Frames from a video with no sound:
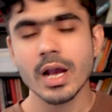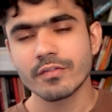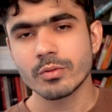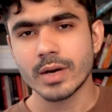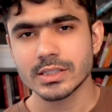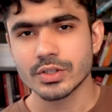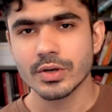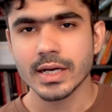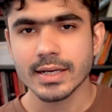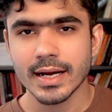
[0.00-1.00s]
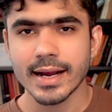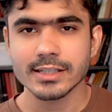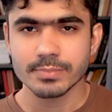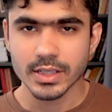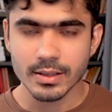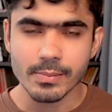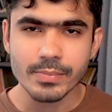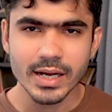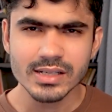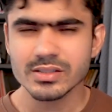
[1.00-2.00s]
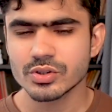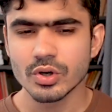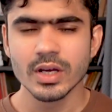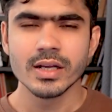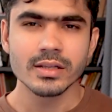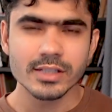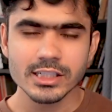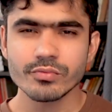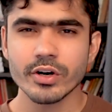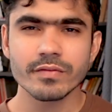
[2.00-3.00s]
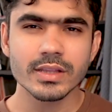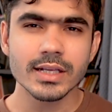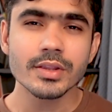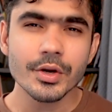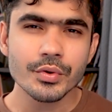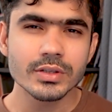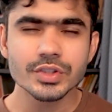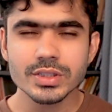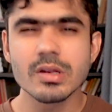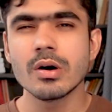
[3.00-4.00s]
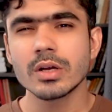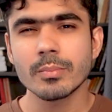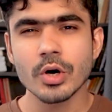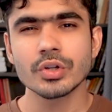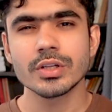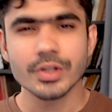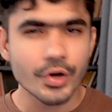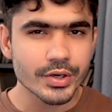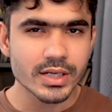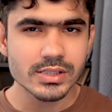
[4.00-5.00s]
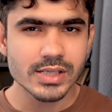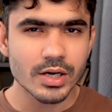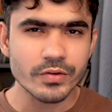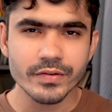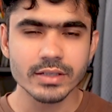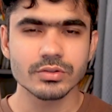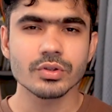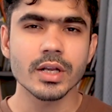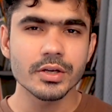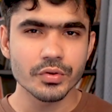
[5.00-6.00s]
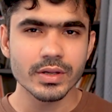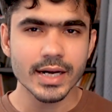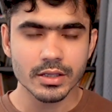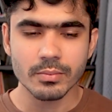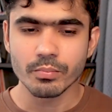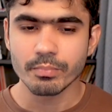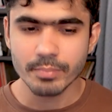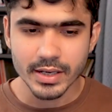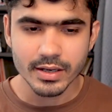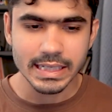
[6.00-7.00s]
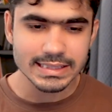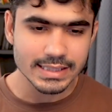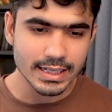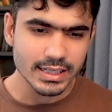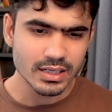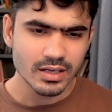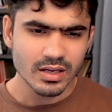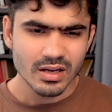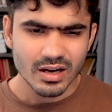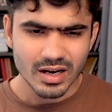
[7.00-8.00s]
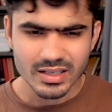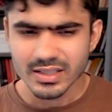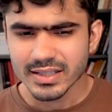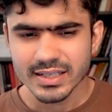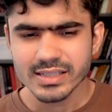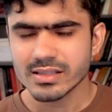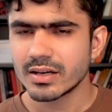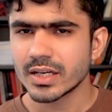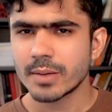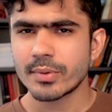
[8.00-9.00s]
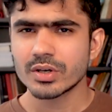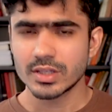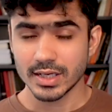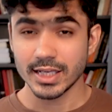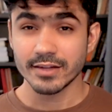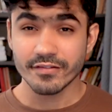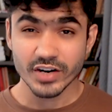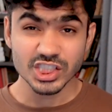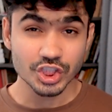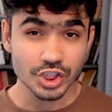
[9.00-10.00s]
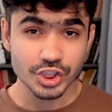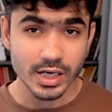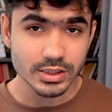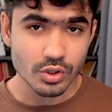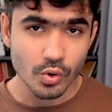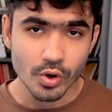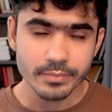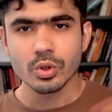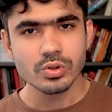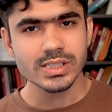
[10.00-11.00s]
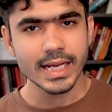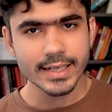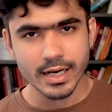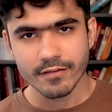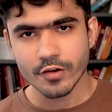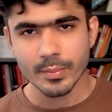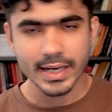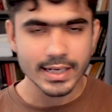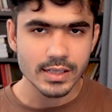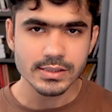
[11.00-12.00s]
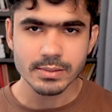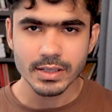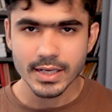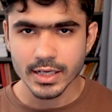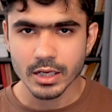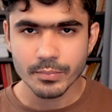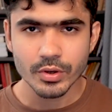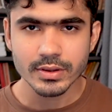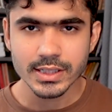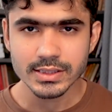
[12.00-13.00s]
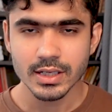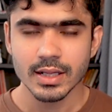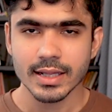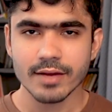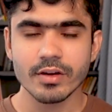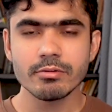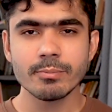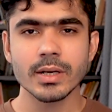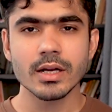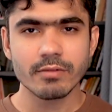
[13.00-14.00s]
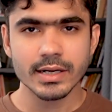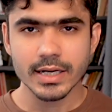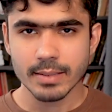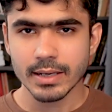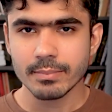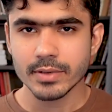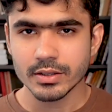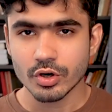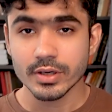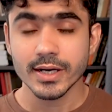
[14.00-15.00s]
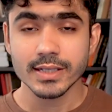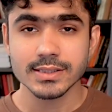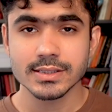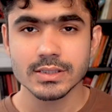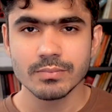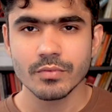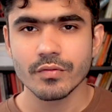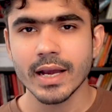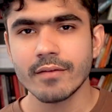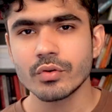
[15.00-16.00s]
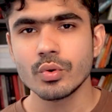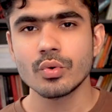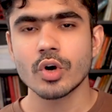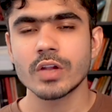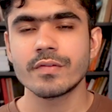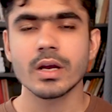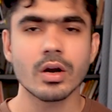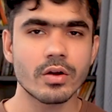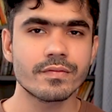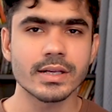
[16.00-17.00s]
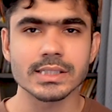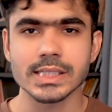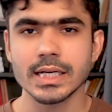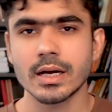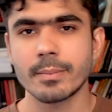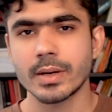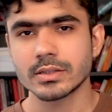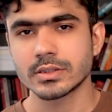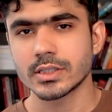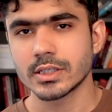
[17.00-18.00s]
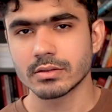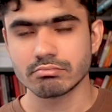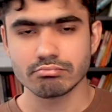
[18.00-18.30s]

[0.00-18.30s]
you have to mask your data as per the compliance. So this is one of the things that you can just learn about the theoretical side of it so that you will get the better understanding. Another thing is learning about the infrastructure as a code. Tools like Terraform and Ansible can help you in this like when we build our data pipeline or data system, we have to configure a lot of things, right? Apache,